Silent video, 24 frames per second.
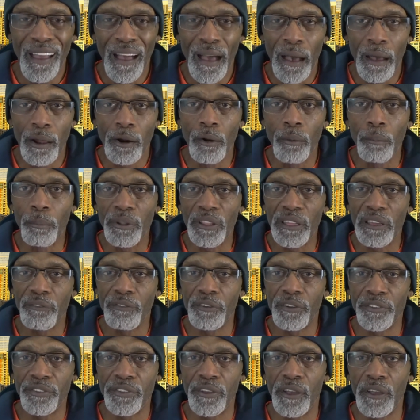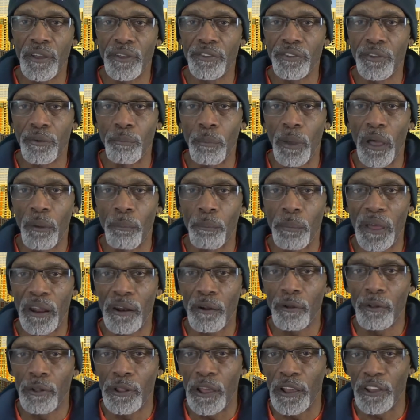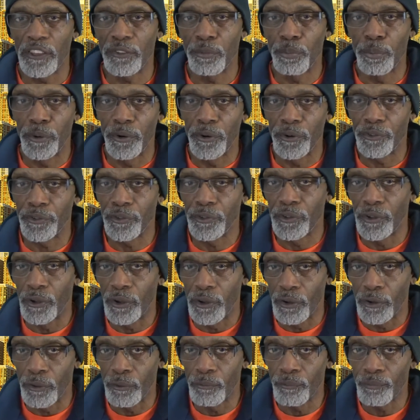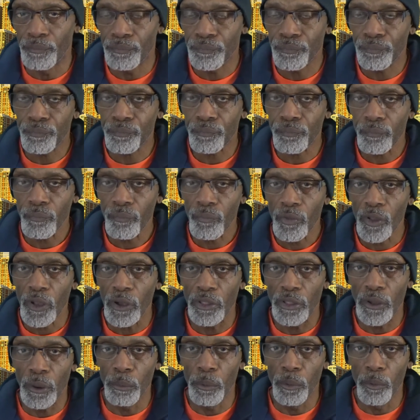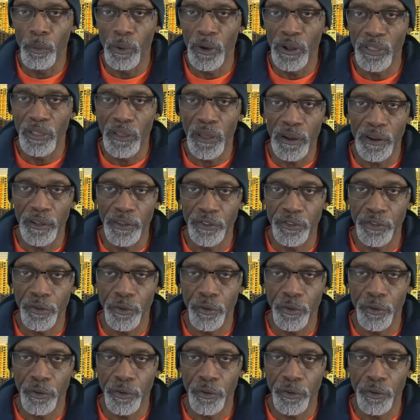I don't believe it takes a medical expert to know, number one, that he's